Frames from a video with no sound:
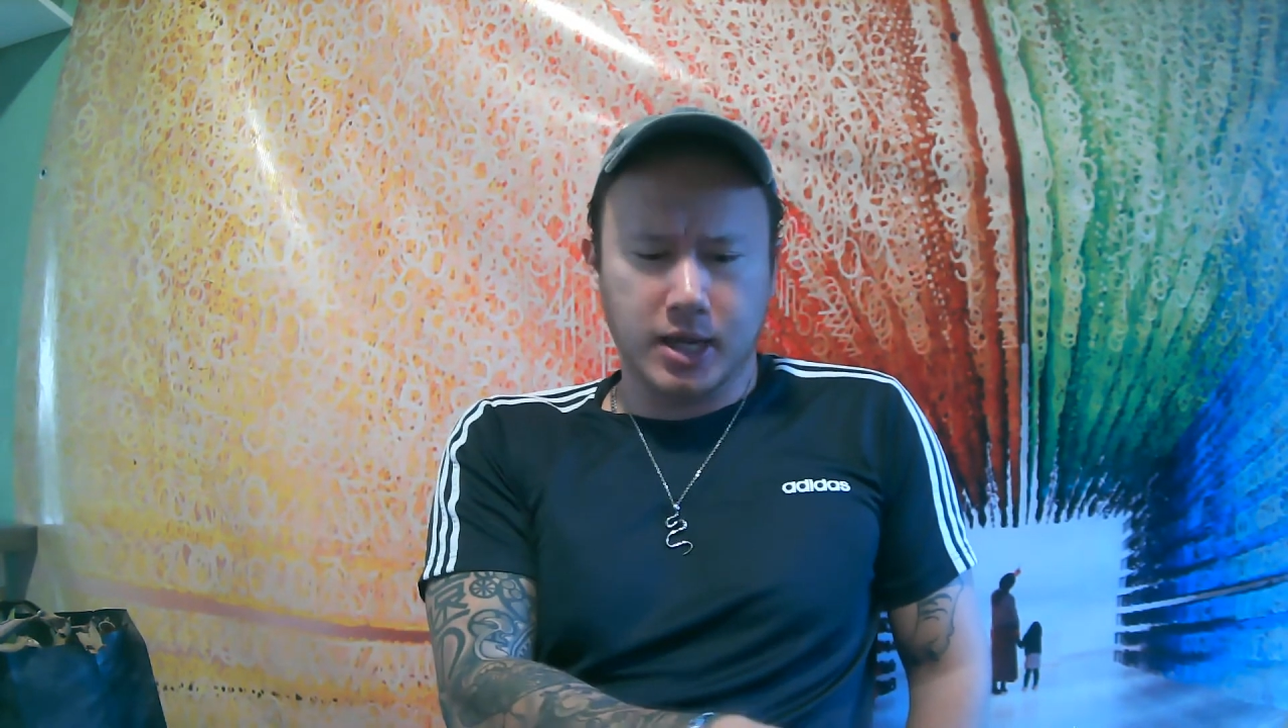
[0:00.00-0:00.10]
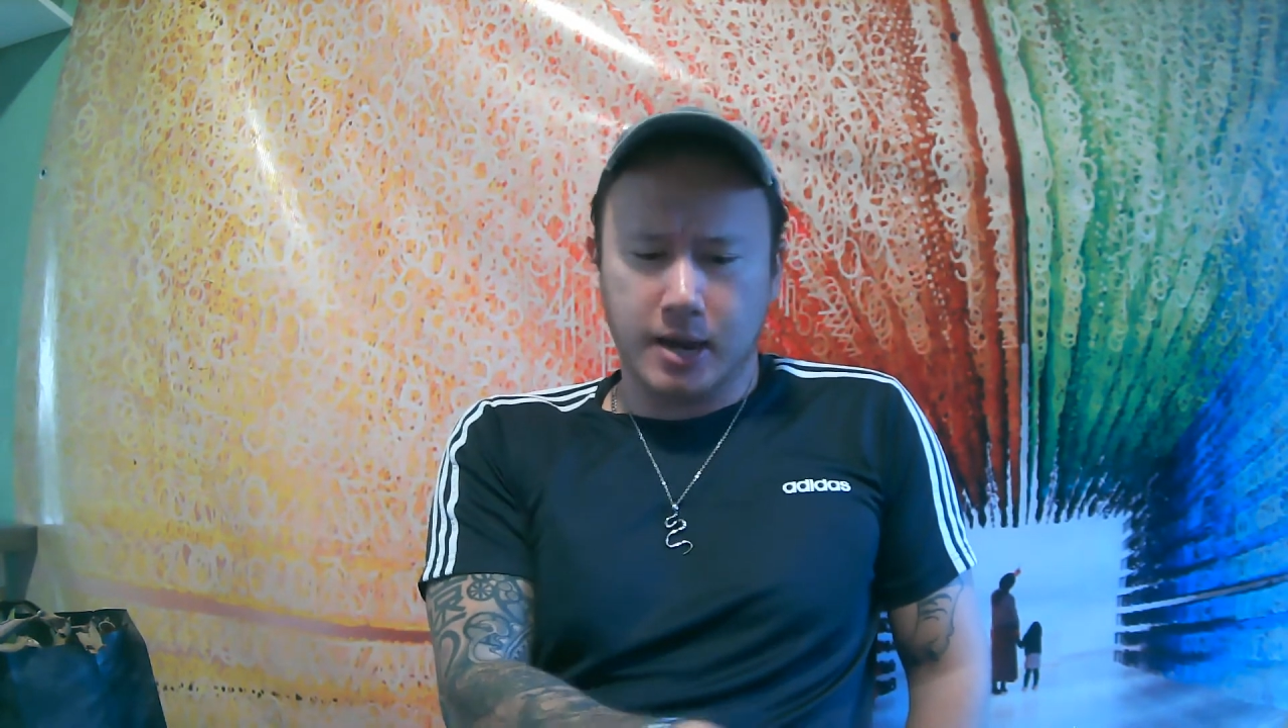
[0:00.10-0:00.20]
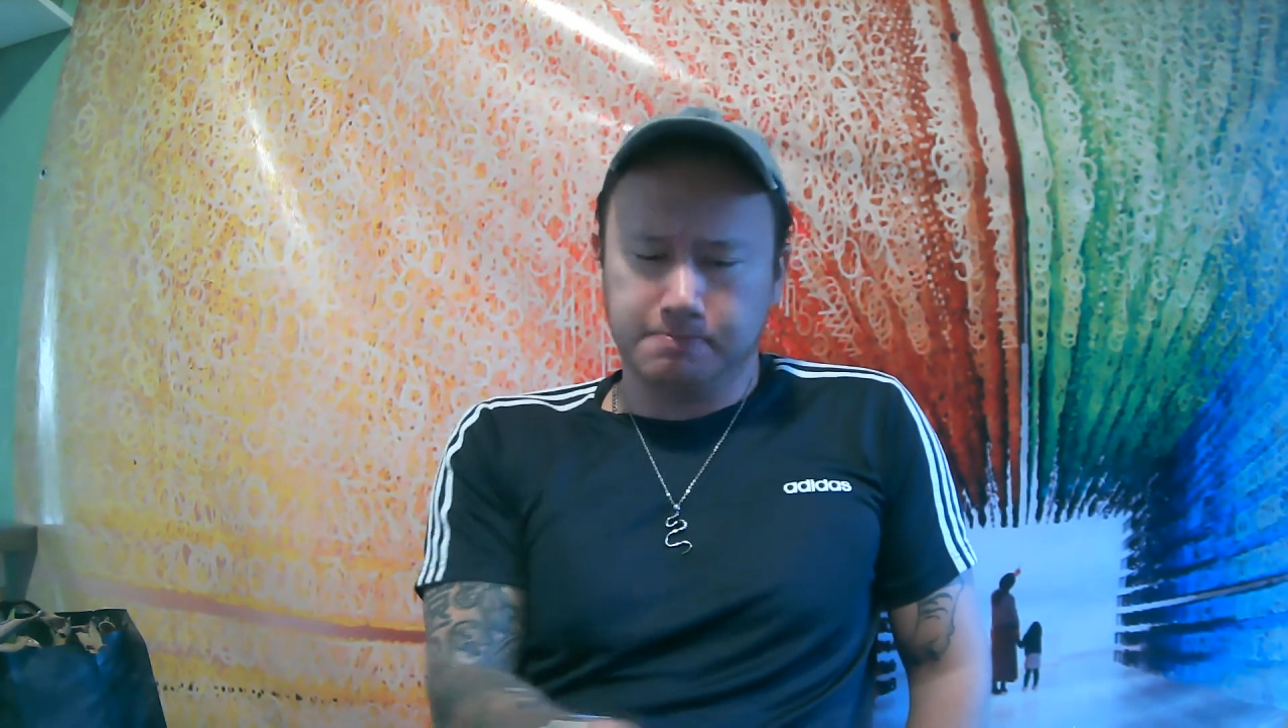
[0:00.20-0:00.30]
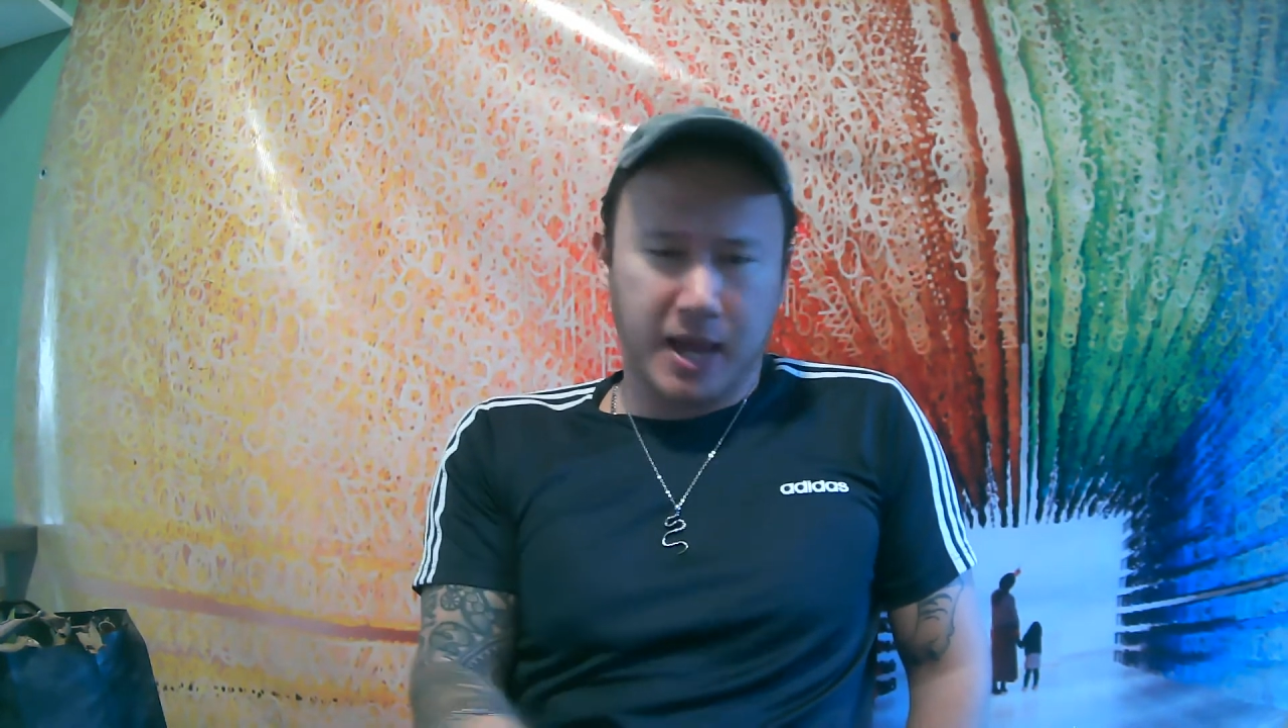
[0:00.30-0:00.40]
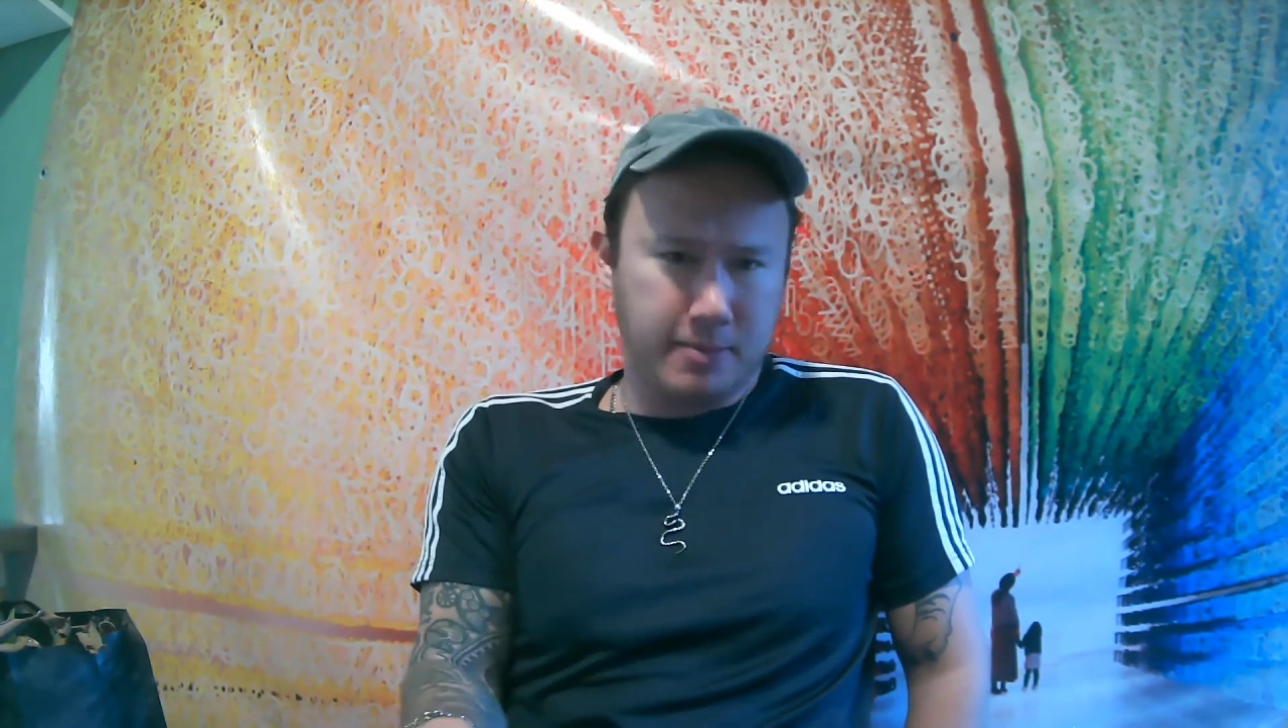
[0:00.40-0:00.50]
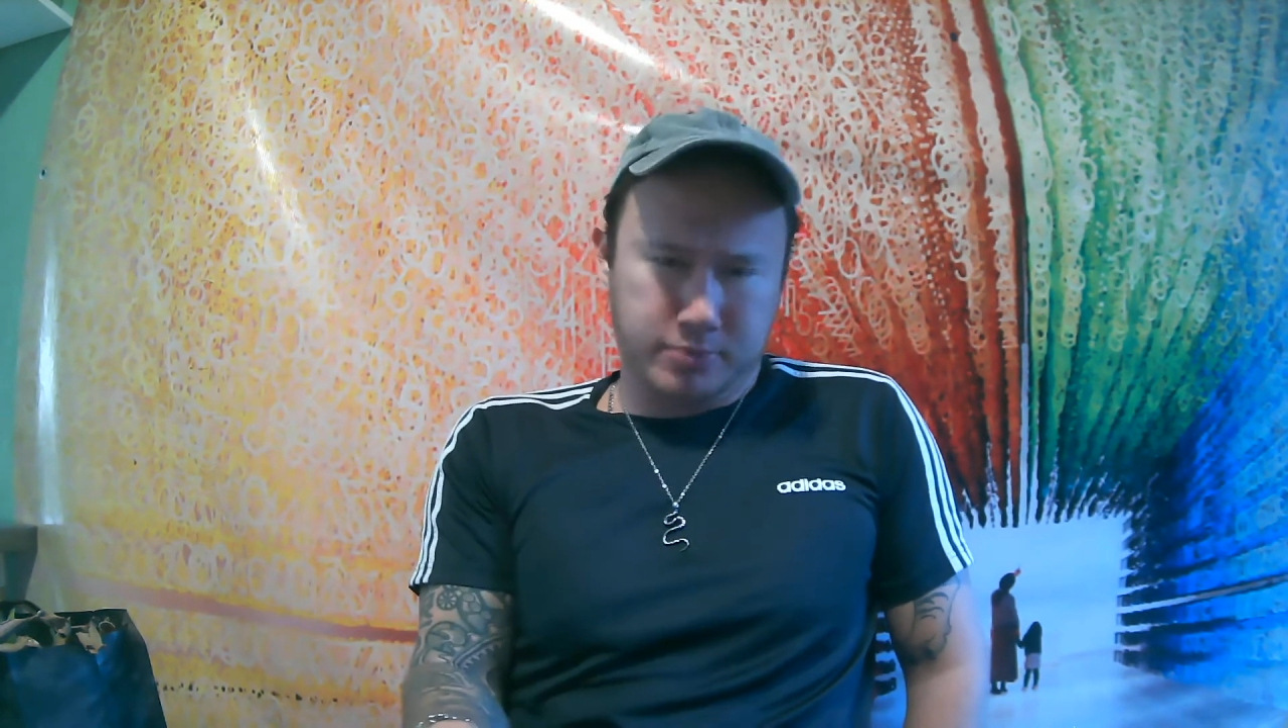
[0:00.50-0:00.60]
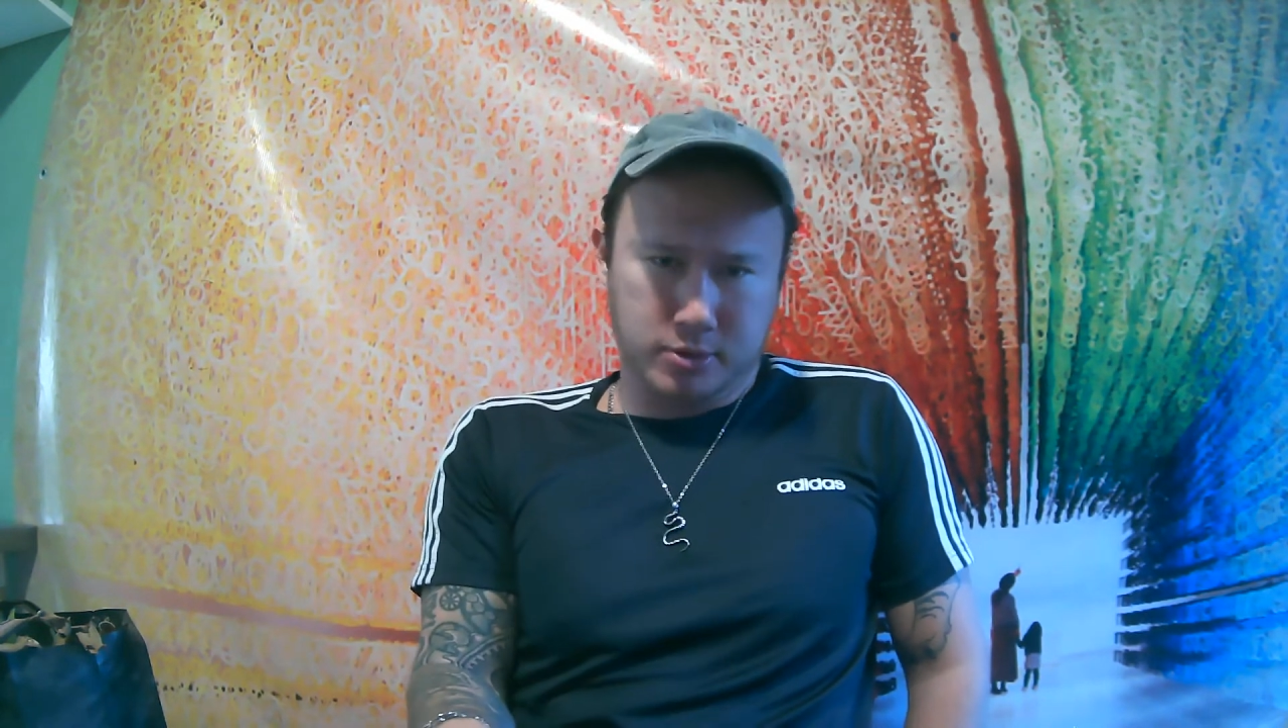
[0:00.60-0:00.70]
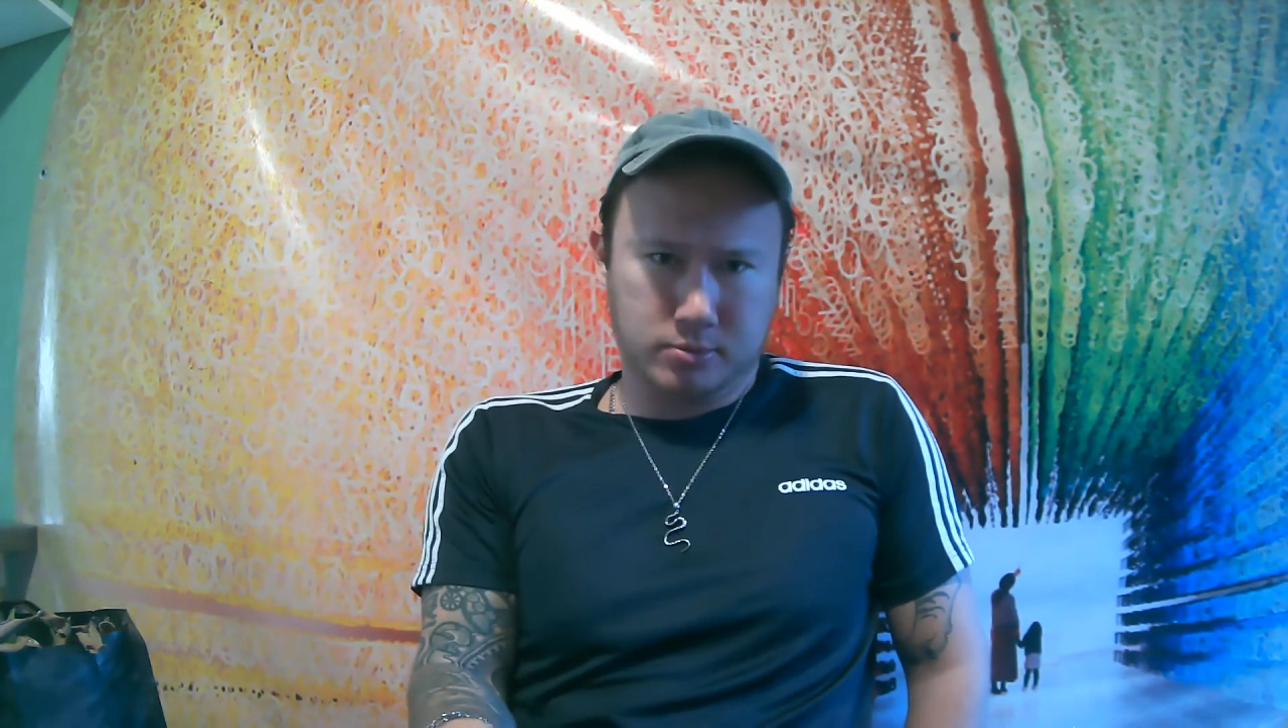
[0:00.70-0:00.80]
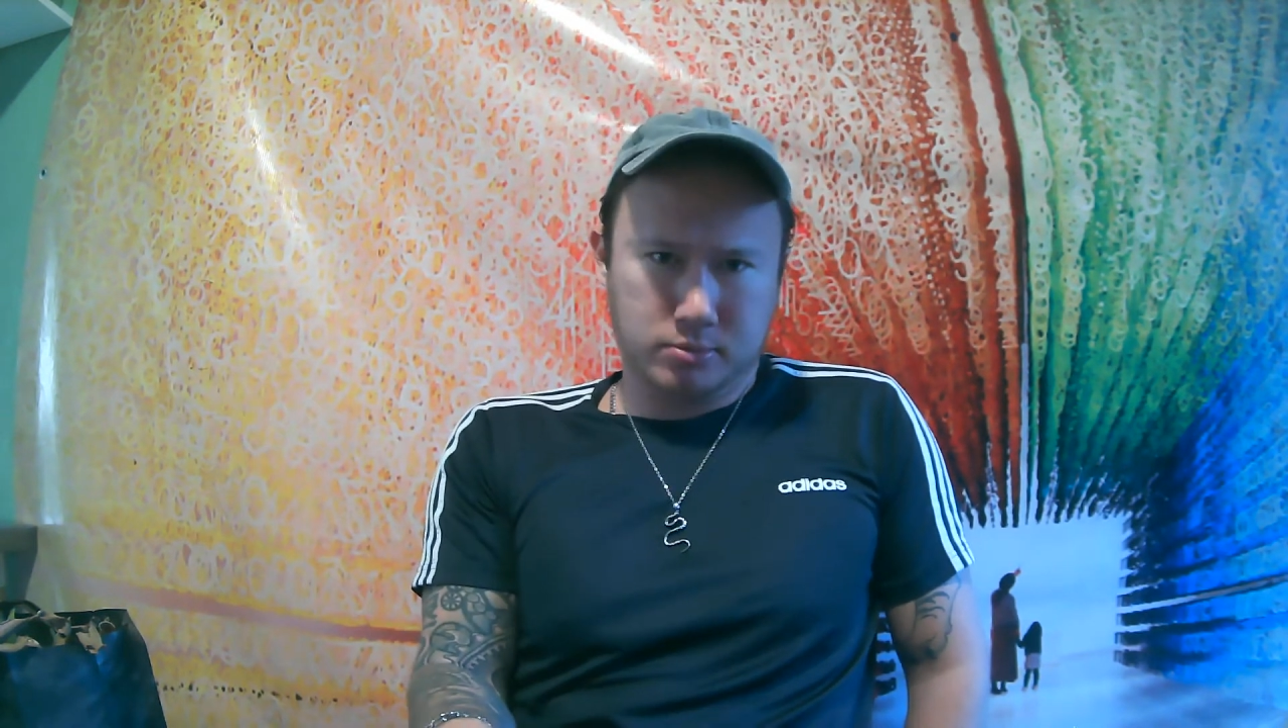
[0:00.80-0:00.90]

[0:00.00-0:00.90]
on paper,